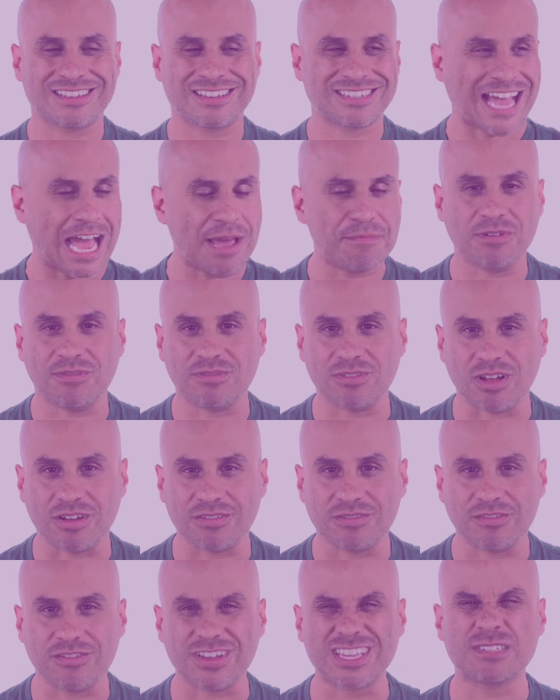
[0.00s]
type of
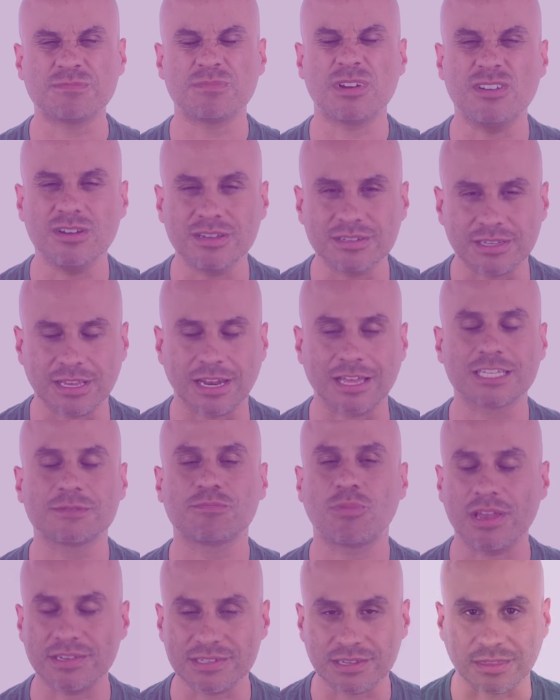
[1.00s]
love, of experiencing,
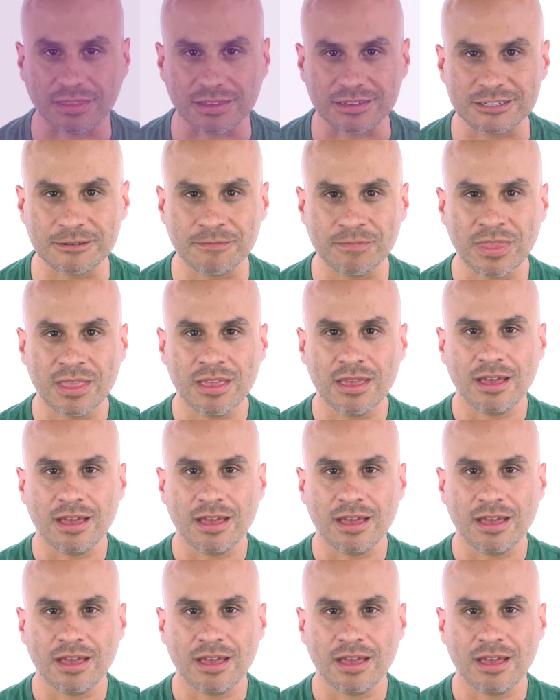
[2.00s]
expressing this.